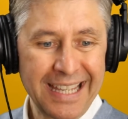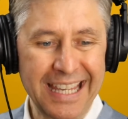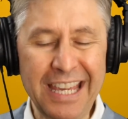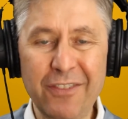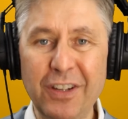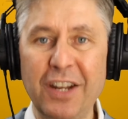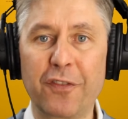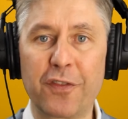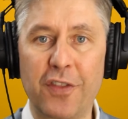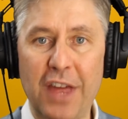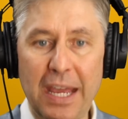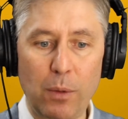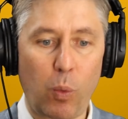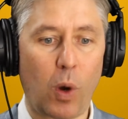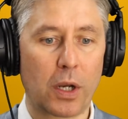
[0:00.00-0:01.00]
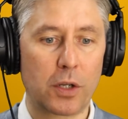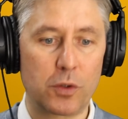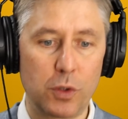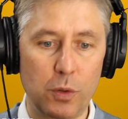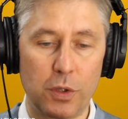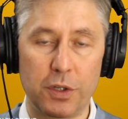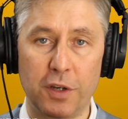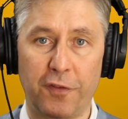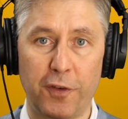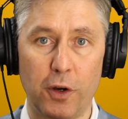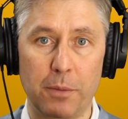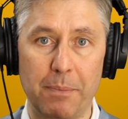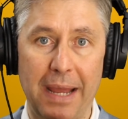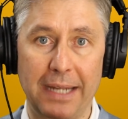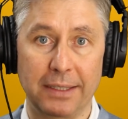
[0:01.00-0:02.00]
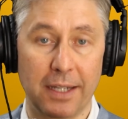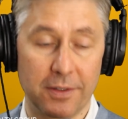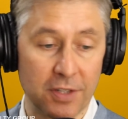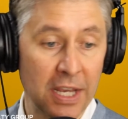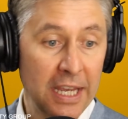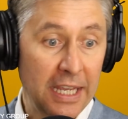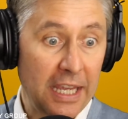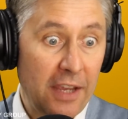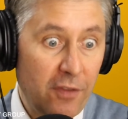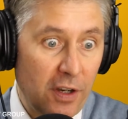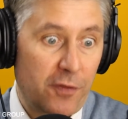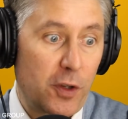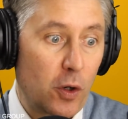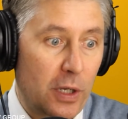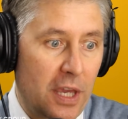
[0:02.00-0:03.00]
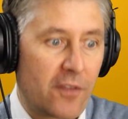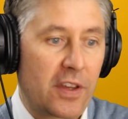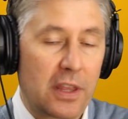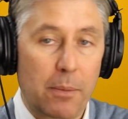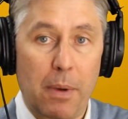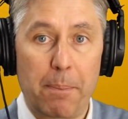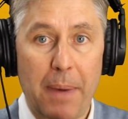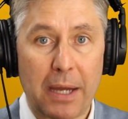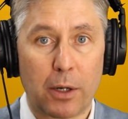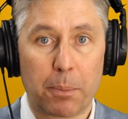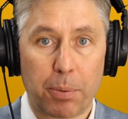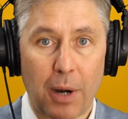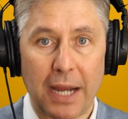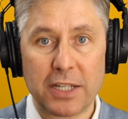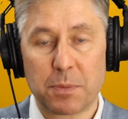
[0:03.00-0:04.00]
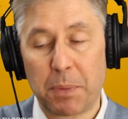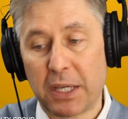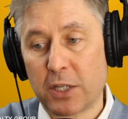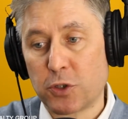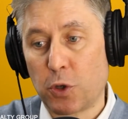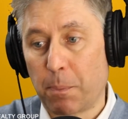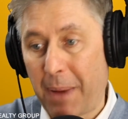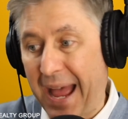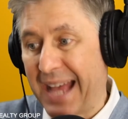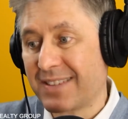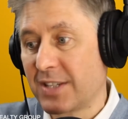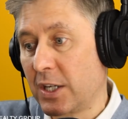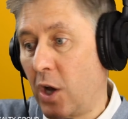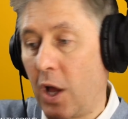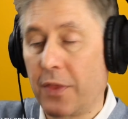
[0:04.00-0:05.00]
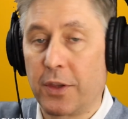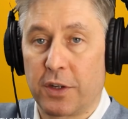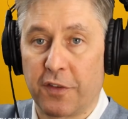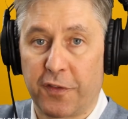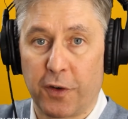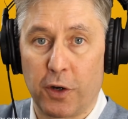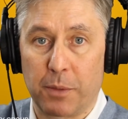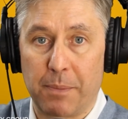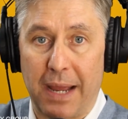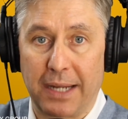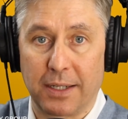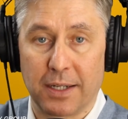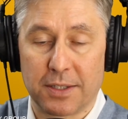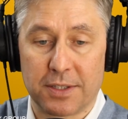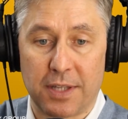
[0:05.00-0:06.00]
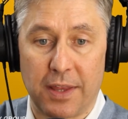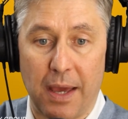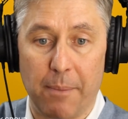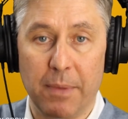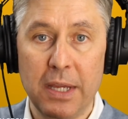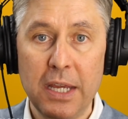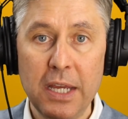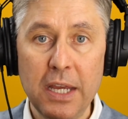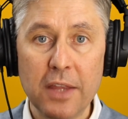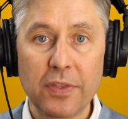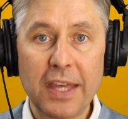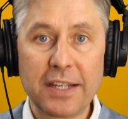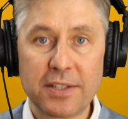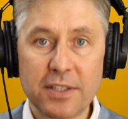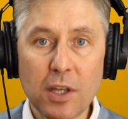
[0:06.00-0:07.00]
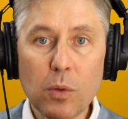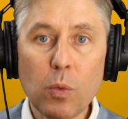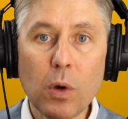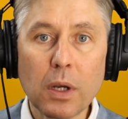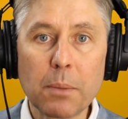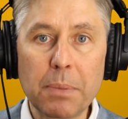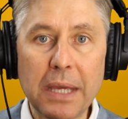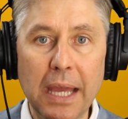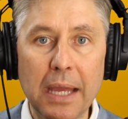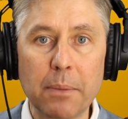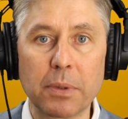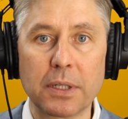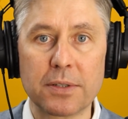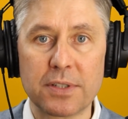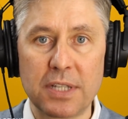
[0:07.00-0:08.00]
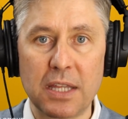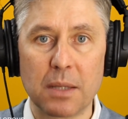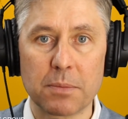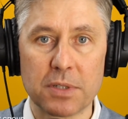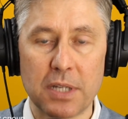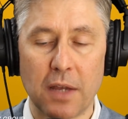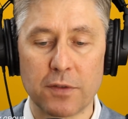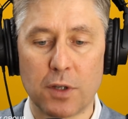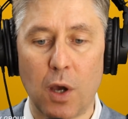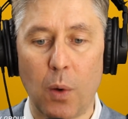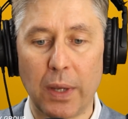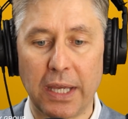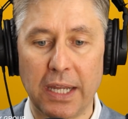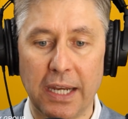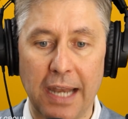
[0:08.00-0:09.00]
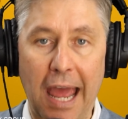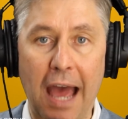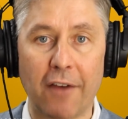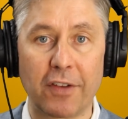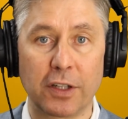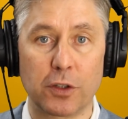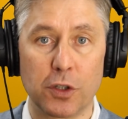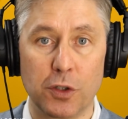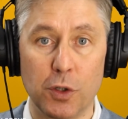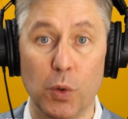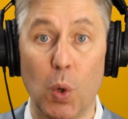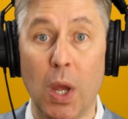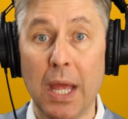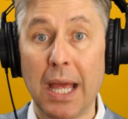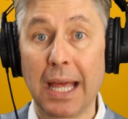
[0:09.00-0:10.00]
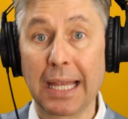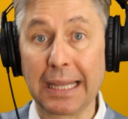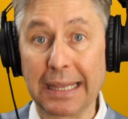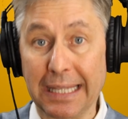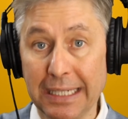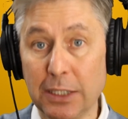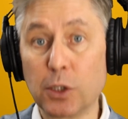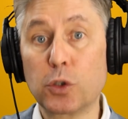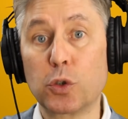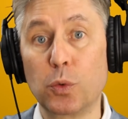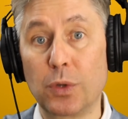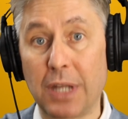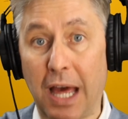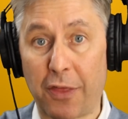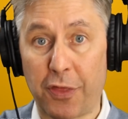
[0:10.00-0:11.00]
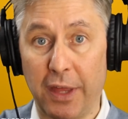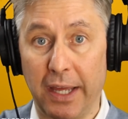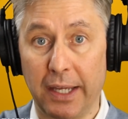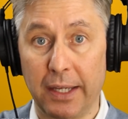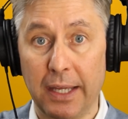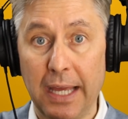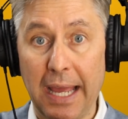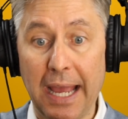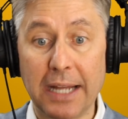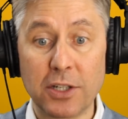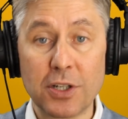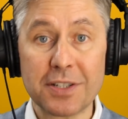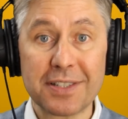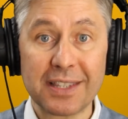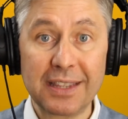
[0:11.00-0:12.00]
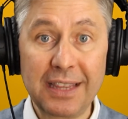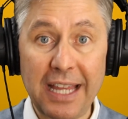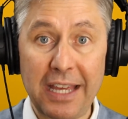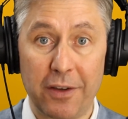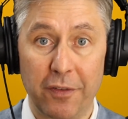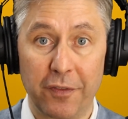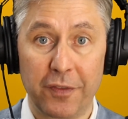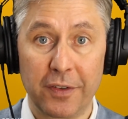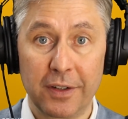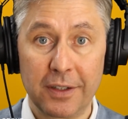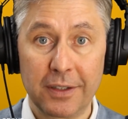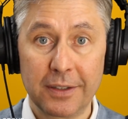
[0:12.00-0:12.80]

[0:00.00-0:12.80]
even if they want to do the deferred maintenance, even if you're giving them a better price because you're passing on the deferred maintenance to them, they still want to be able to see themselves going in and having to do little to nothing and just live.